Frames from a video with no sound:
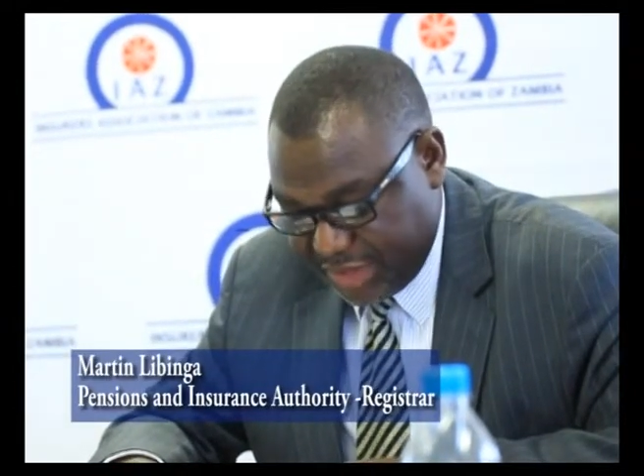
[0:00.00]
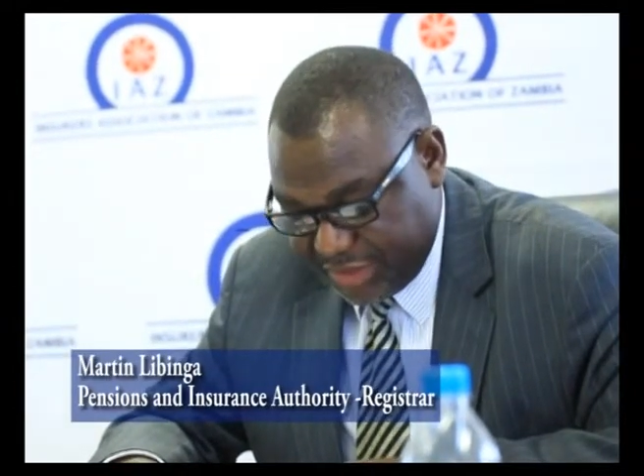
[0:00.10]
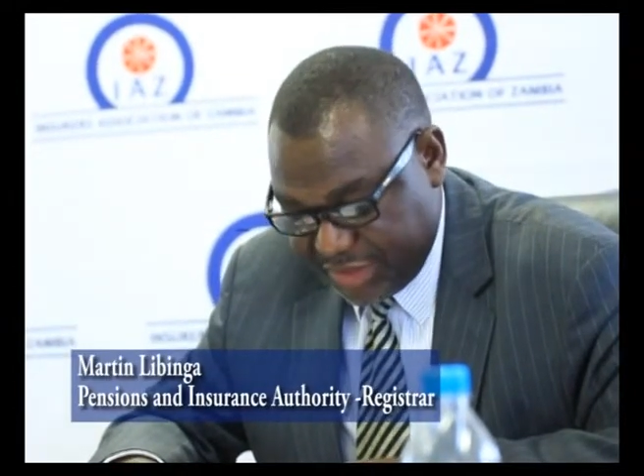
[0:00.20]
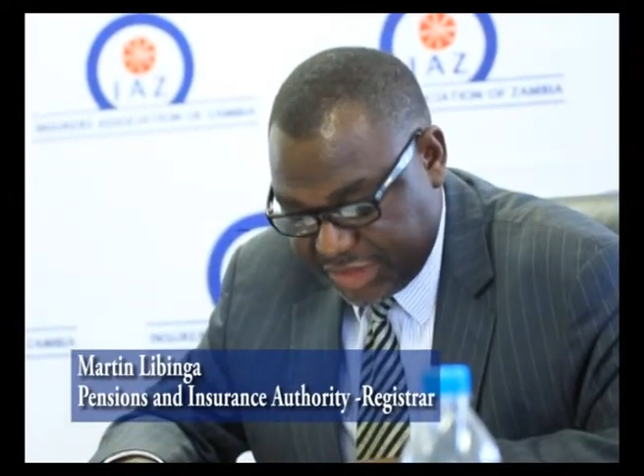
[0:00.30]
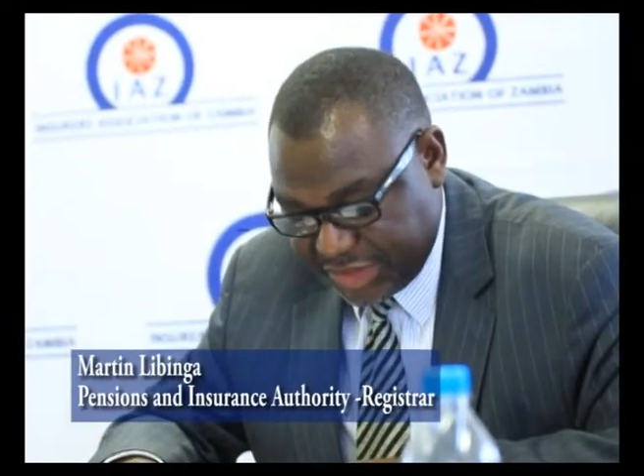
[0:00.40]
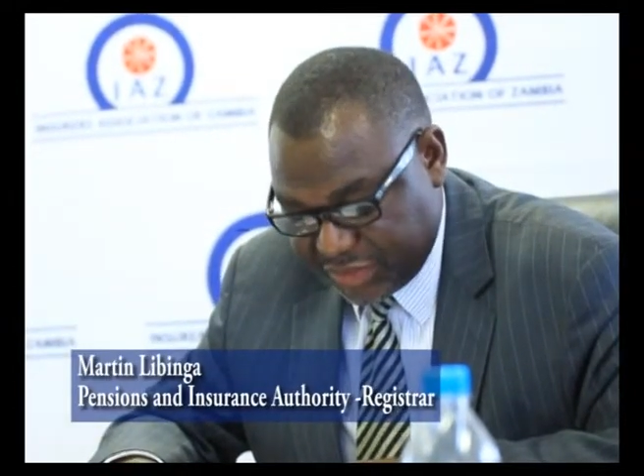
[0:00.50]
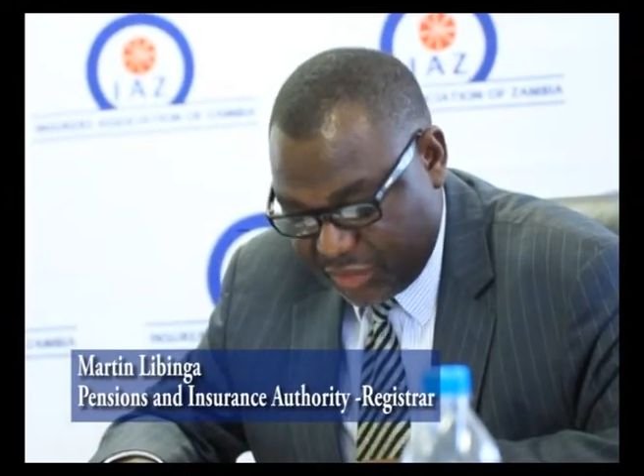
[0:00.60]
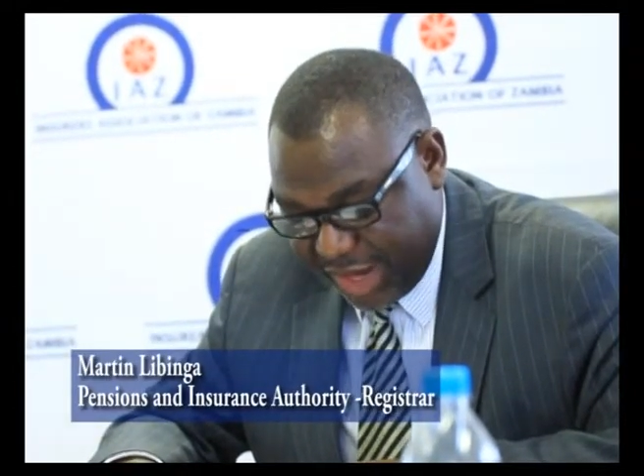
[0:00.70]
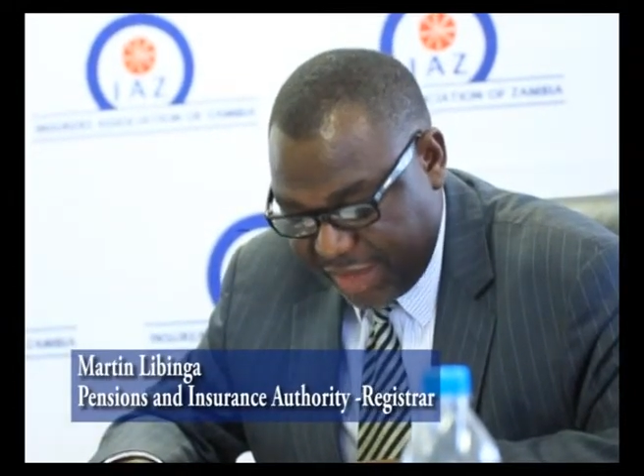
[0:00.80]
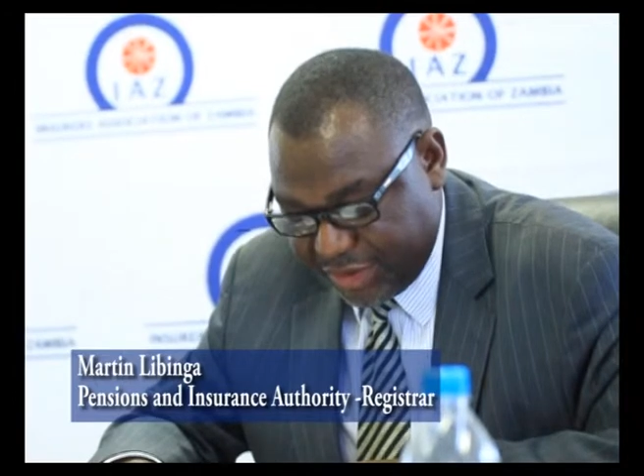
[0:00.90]
This is
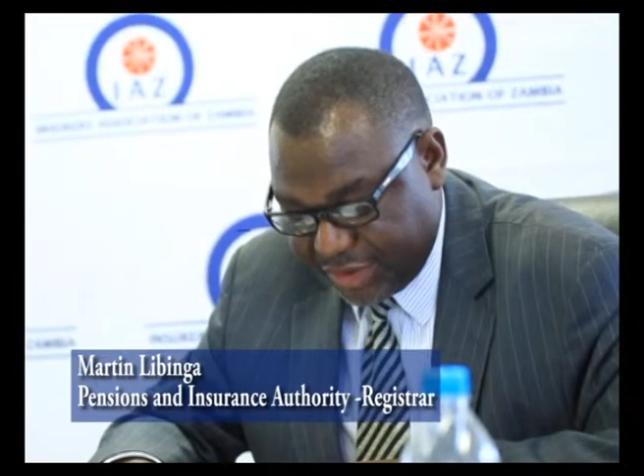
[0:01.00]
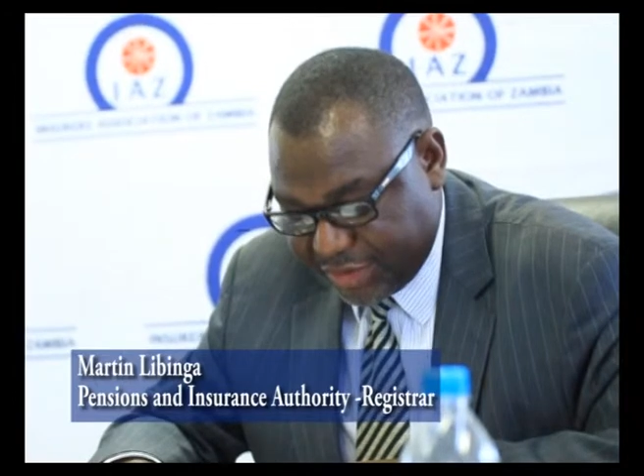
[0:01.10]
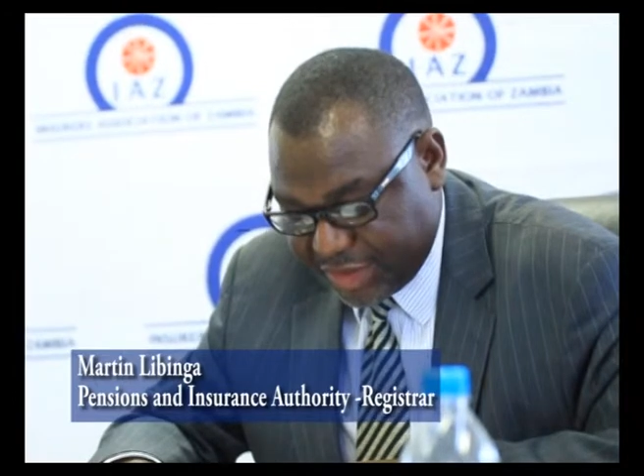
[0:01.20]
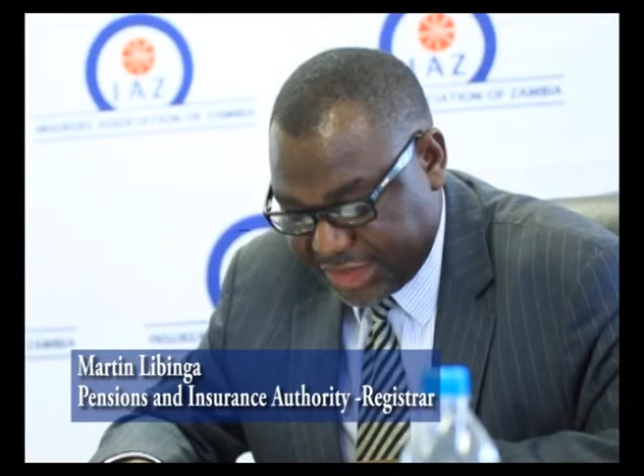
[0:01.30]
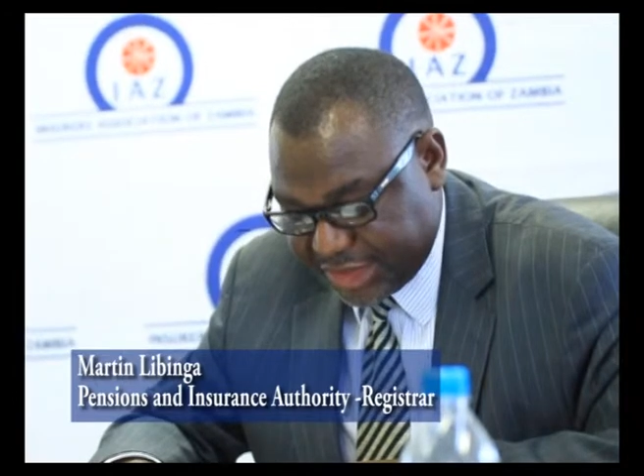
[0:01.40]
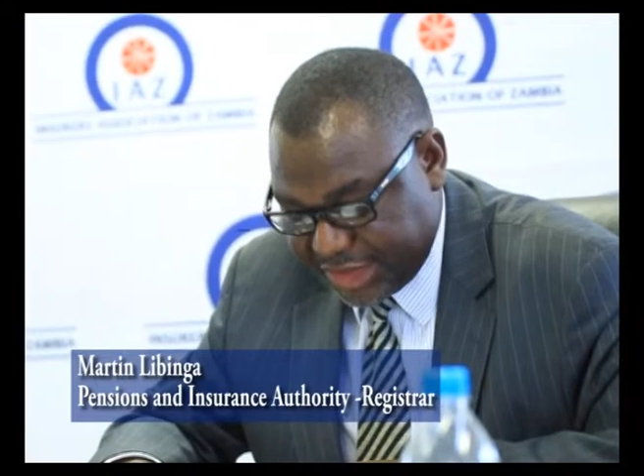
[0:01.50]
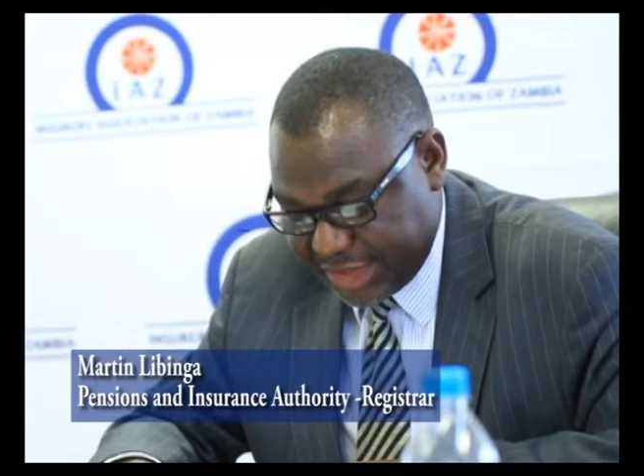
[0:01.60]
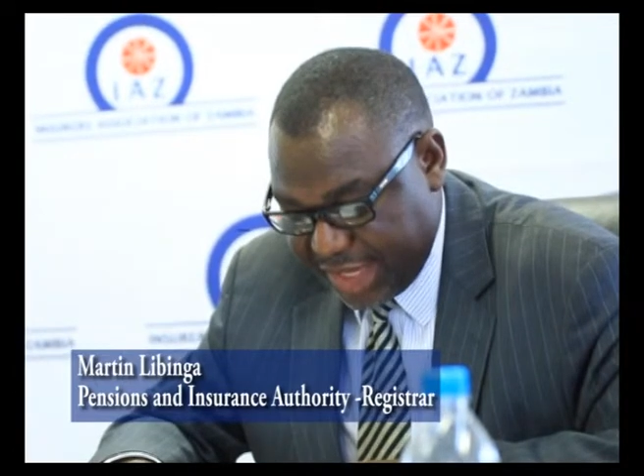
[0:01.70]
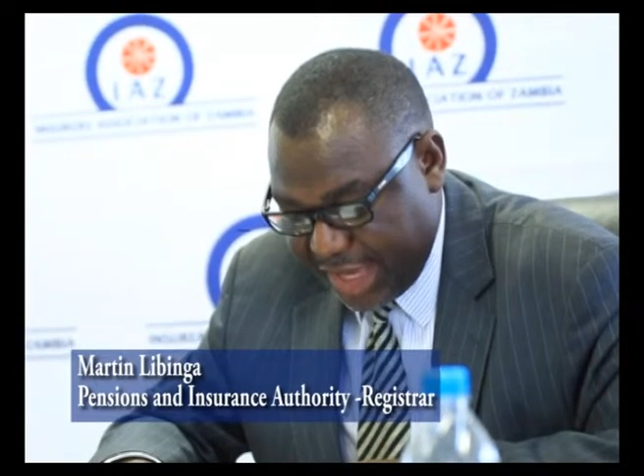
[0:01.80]
why the authority